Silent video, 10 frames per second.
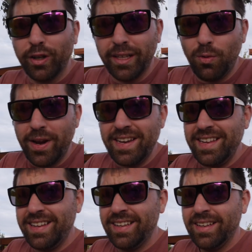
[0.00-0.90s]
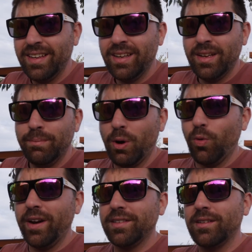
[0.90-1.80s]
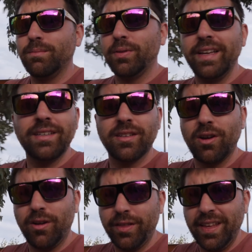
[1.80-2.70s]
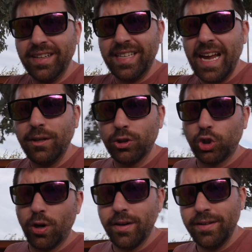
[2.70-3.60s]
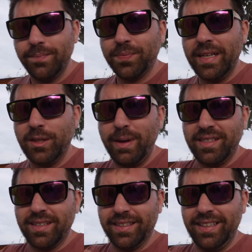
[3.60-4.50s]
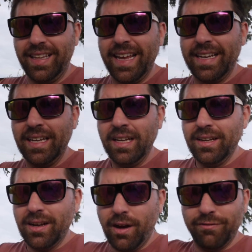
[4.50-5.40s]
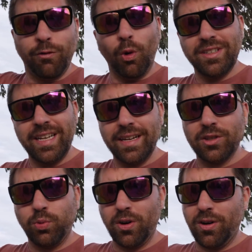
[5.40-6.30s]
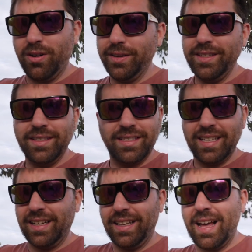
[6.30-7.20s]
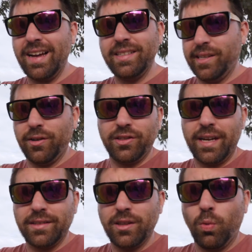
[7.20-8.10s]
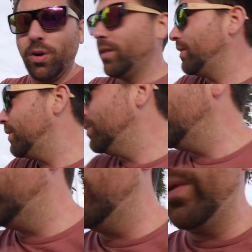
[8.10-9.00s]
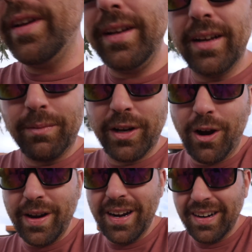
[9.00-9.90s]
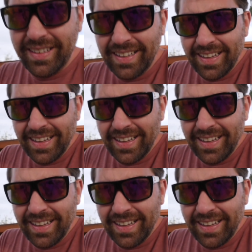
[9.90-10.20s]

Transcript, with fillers: really windy, but we're at some place called the Integratron. It's basically like a vortex where all these lines intersect in the world. Ooh, windy. I'm gonna go here.